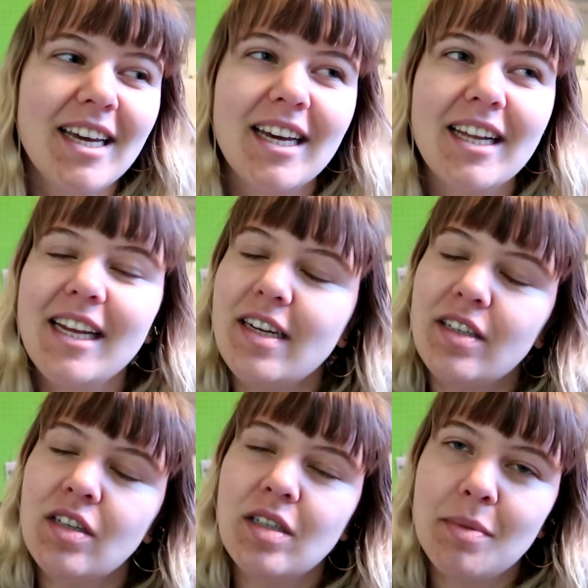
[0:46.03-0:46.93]
a
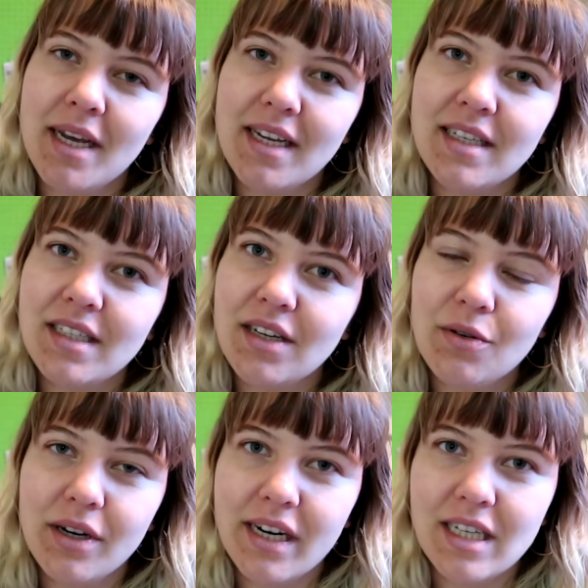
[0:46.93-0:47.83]
clean space, an
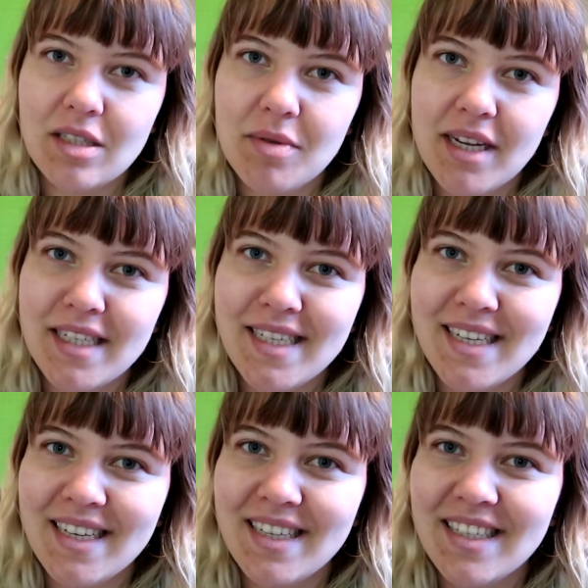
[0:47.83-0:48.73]
organized space
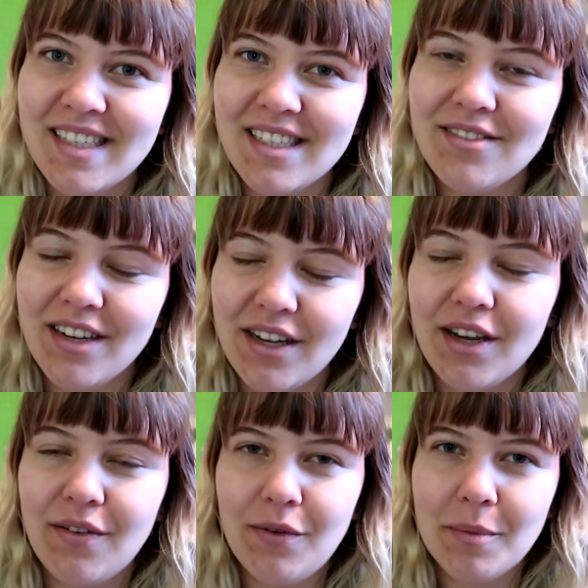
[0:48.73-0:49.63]
is really
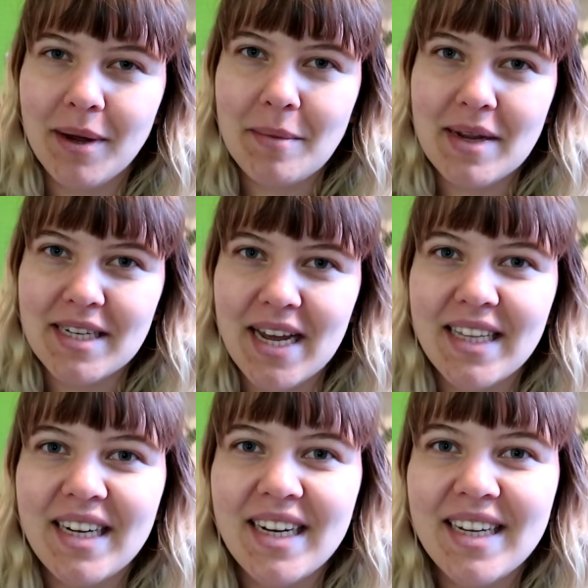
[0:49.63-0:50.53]
good for my
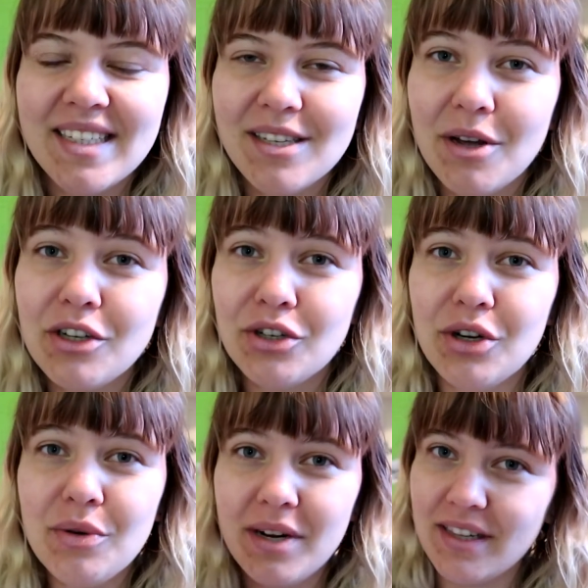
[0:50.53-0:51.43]
mentality. So I'll show
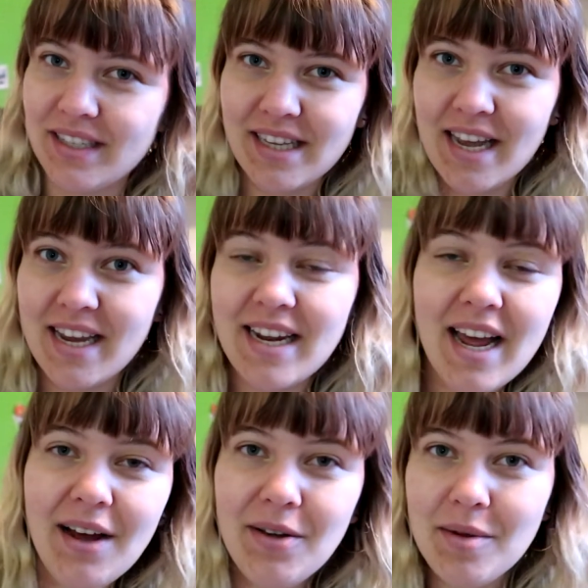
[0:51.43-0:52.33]
you what it looks like
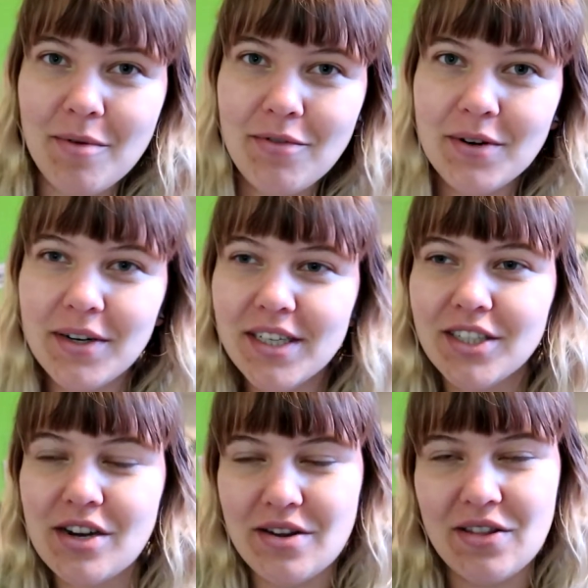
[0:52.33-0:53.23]
now, the before, I'll
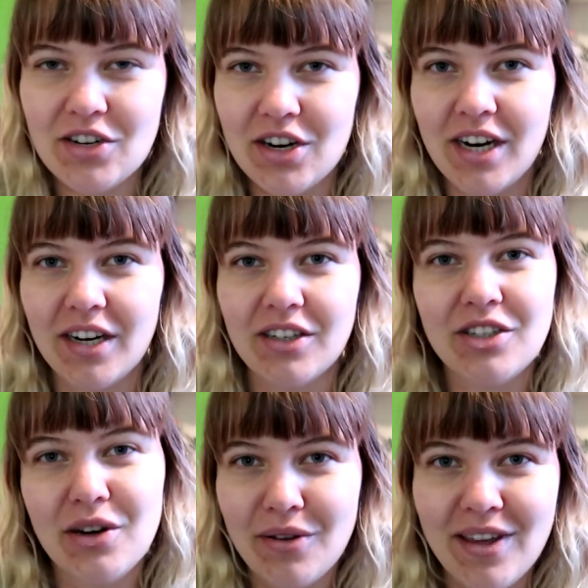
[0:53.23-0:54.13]
show you the during, and I'll
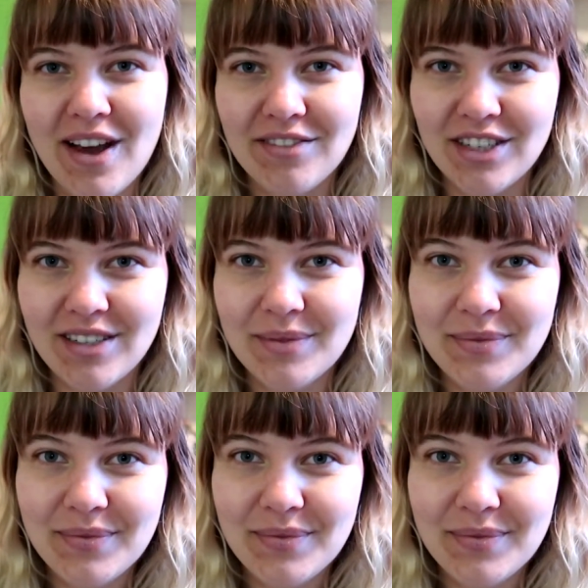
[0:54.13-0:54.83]
show you the after.